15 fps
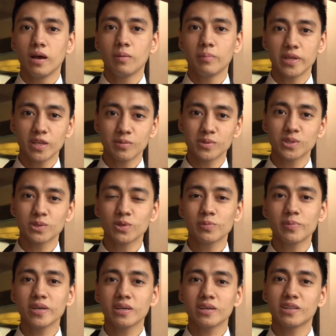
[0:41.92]
My name is
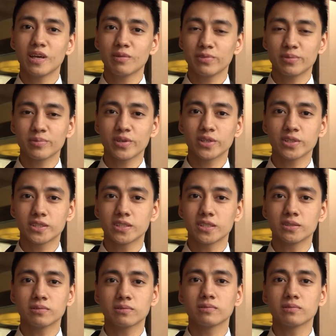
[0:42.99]
Ulukbek and I'm from Kyrgyzstan.